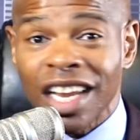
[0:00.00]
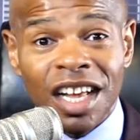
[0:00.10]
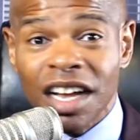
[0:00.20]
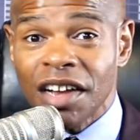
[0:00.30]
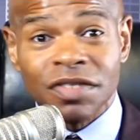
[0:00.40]

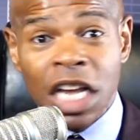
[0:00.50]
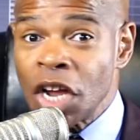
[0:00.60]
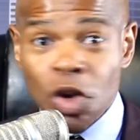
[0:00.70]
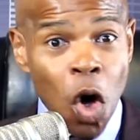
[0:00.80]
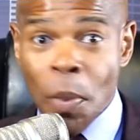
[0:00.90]
gloves.
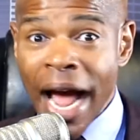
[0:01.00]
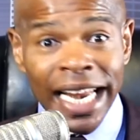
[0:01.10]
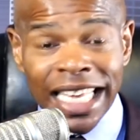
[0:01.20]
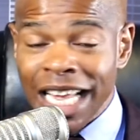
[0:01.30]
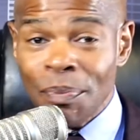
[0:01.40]

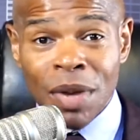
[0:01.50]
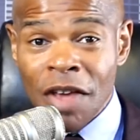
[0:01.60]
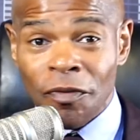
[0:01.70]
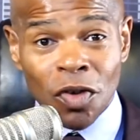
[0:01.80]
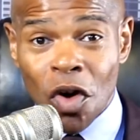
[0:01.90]
Nobody can
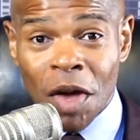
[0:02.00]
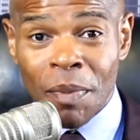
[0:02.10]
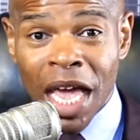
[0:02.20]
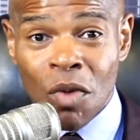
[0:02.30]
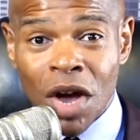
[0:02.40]
be
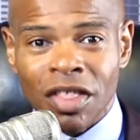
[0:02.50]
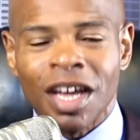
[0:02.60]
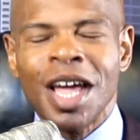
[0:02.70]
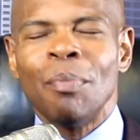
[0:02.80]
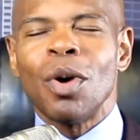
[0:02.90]
Floyd
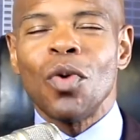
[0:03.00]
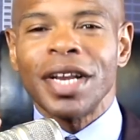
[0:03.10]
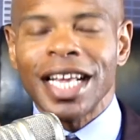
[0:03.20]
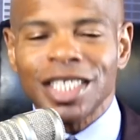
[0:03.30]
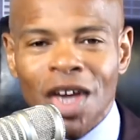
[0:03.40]
Mayweather. But
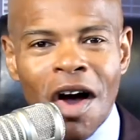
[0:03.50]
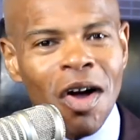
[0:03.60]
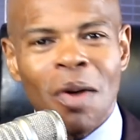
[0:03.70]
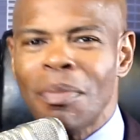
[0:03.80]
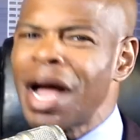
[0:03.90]
when they
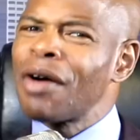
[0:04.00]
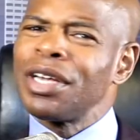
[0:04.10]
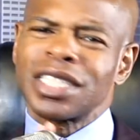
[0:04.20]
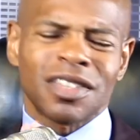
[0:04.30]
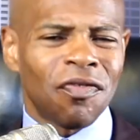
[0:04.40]
talk
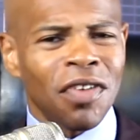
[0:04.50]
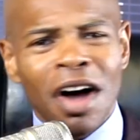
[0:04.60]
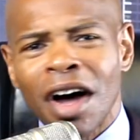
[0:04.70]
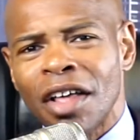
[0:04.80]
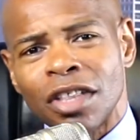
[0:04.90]
about his
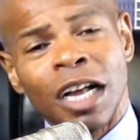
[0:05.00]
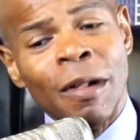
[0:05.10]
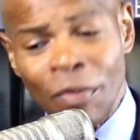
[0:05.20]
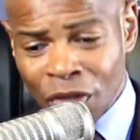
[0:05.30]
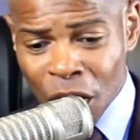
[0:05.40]
father,
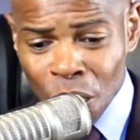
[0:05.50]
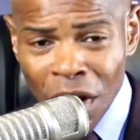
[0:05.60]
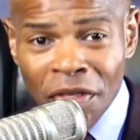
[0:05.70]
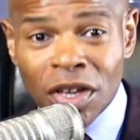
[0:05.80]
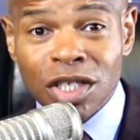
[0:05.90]
they
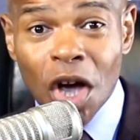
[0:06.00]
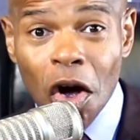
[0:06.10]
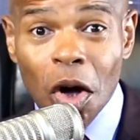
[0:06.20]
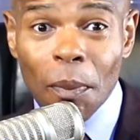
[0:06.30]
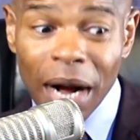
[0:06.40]
rather
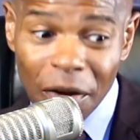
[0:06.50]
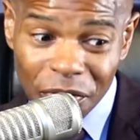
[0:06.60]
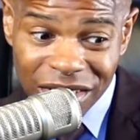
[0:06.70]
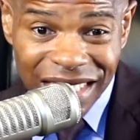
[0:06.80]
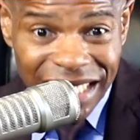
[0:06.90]
talk
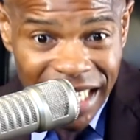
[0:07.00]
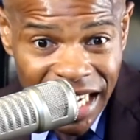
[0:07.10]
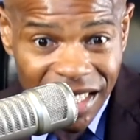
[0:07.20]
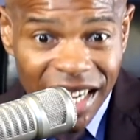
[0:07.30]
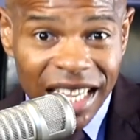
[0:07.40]
about the
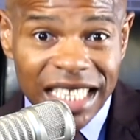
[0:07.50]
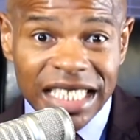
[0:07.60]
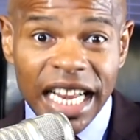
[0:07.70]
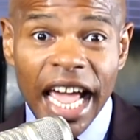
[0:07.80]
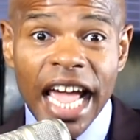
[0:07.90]
stint that
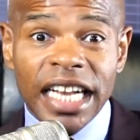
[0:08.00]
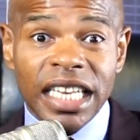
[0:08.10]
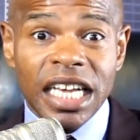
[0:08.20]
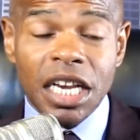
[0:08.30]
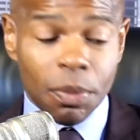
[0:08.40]
his
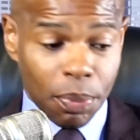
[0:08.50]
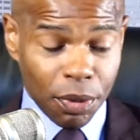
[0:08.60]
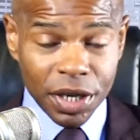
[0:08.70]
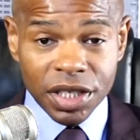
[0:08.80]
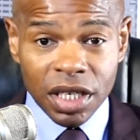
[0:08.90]
dad did in
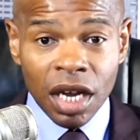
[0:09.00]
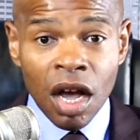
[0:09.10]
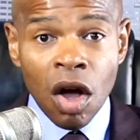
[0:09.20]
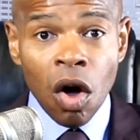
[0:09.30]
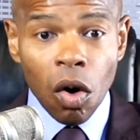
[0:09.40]
prison
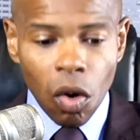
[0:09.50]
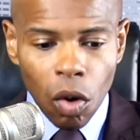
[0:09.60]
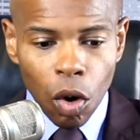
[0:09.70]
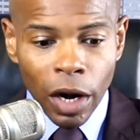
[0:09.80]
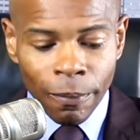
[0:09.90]

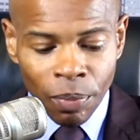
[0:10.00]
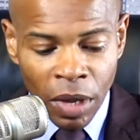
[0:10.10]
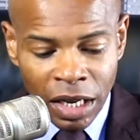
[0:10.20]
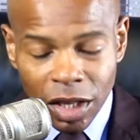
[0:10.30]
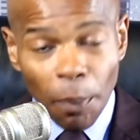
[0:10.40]
or
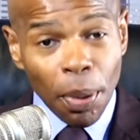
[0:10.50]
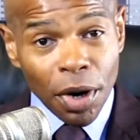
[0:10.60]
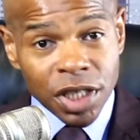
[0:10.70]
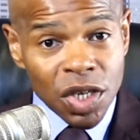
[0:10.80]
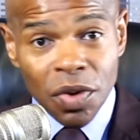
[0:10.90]
the
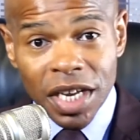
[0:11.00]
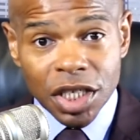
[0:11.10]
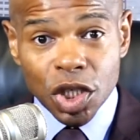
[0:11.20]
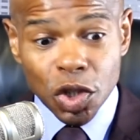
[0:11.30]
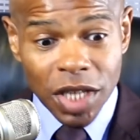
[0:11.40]
personal
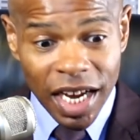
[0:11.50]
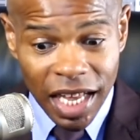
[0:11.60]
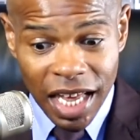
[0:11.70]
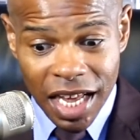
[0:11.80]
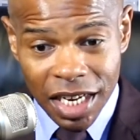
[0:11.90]
issues
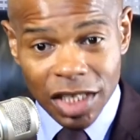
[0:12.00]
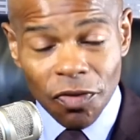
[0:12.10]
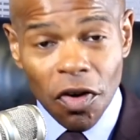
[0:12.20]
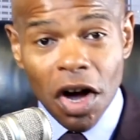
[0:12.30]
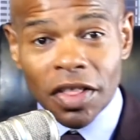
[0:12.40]
that he and
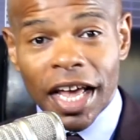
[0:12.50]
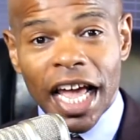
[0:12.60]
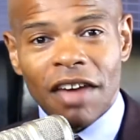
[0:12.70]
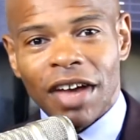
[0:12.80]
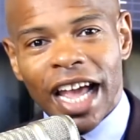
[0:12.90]
his father
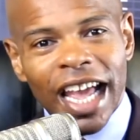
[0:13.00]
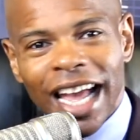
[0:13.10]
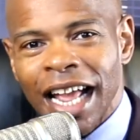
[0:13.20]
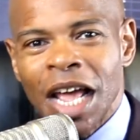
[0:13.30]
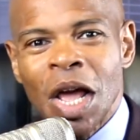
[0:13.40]
have
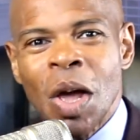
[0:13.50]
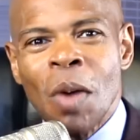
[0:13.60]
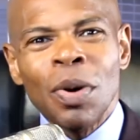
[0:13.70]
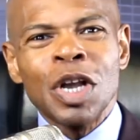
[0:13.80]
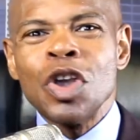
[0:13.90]
had,
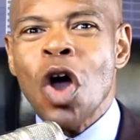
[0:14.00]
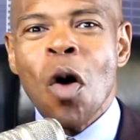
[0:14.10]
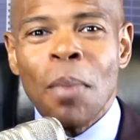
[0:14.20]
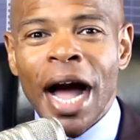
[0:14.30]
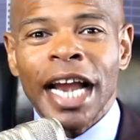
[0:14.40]
but
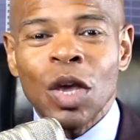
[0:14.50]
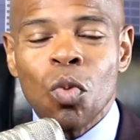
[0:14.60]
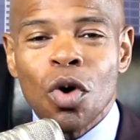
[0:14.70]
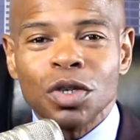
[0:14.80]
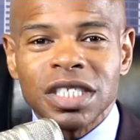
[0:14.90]
nobody
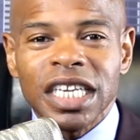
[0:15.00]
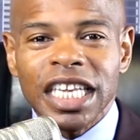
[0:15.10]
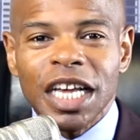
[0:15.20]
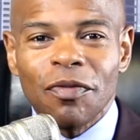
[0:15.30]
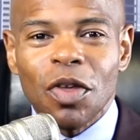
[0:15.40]
wants to
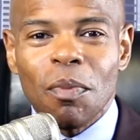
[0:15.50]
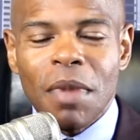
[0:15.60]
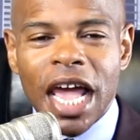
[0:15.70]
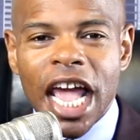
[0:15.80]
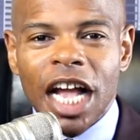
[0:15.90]
give the
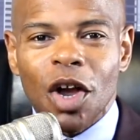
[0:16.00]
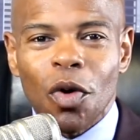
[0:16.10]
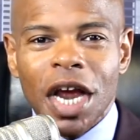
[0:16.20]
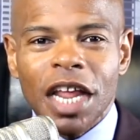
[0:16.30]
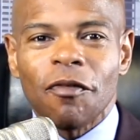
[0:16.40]
man
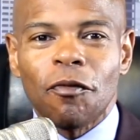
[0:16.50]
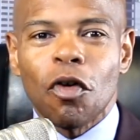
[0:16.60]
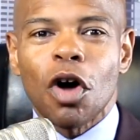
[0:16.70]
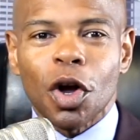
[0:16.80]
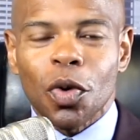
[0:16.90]
credit
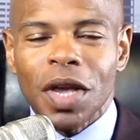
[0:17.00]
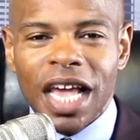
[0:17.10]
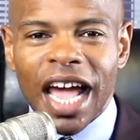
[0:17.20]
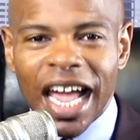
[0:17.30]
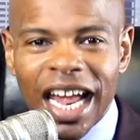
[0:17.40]
for
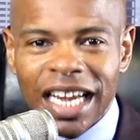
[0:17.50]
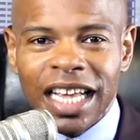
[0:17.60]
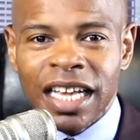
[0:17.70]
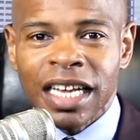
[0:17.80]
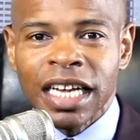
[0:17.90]

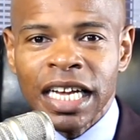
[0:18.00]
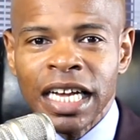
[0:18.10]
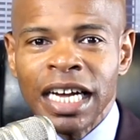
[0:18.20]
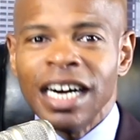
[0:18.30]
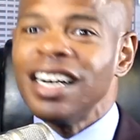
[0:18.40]
creating
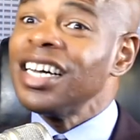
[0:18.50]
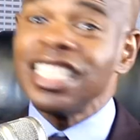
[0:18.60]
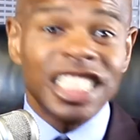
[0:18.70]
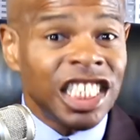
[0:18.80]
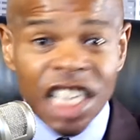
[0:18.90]

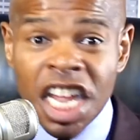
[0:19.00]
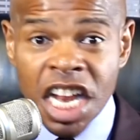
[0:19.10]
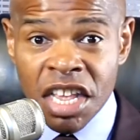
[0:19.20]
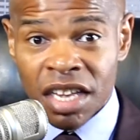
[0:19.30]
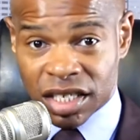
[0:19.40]
a
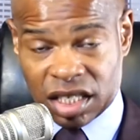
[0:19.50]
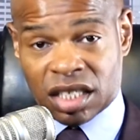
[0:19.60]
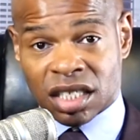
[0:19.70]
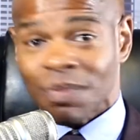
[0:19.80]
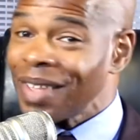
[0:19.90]

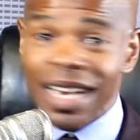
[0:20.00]
genius